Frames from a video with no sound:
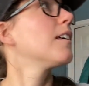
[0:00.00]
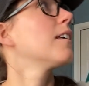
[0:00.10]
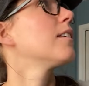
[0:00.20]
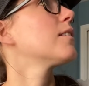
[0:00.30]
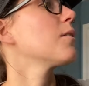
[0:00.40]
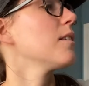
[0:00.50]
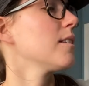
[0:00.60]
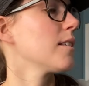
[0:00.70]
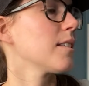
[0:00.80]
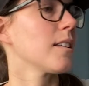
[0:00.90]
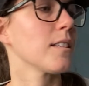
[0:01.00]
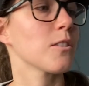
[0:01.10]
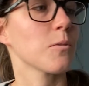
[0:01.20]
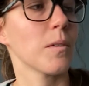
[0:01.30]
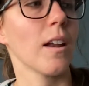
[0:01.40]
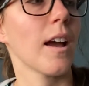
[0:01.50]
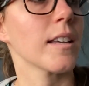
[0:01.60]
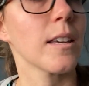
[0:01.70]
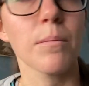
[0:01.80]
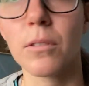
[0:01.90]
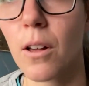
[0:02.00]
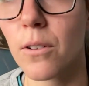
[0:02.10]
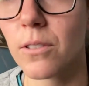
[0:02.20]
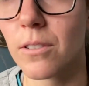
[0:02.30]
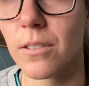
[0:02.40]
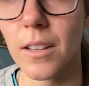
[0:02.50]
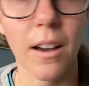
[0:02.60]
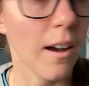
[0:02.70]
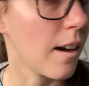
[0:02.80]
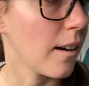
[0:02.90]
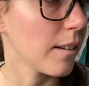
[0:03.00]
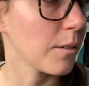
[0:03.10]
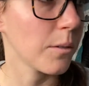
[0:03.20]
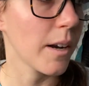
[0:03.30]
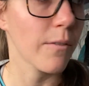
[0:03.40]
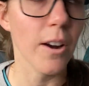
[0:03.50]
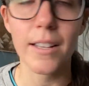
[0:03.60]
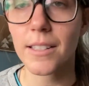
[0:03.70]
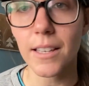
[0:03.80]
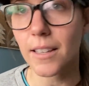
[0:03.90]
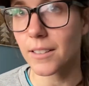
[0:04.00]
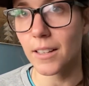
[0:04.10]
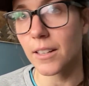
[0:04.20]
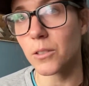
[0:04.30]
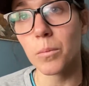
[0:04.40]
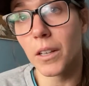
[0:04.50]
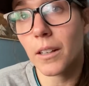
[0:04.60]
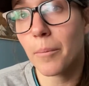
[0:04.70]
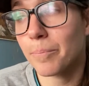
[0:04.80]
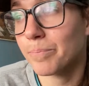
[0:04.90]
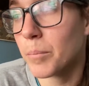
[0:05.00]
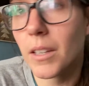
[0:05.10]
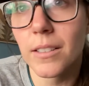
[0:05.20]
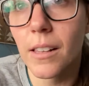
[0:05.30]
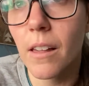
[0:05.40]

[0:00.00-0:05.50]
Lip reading: So this is an instrument I keep close. Whenever I see it, I just pick it up because I love